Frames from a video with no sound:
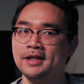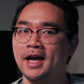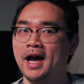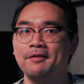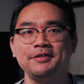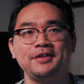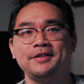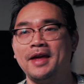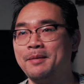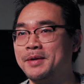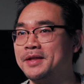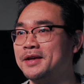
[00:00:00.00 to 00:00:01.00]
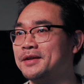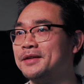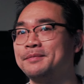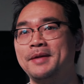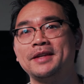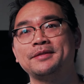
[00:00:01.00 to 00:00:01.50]
Obviously, that'd be the
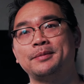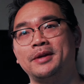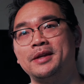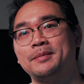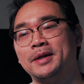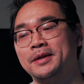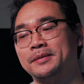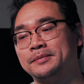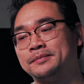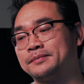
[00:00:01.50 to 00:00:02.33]
best way, but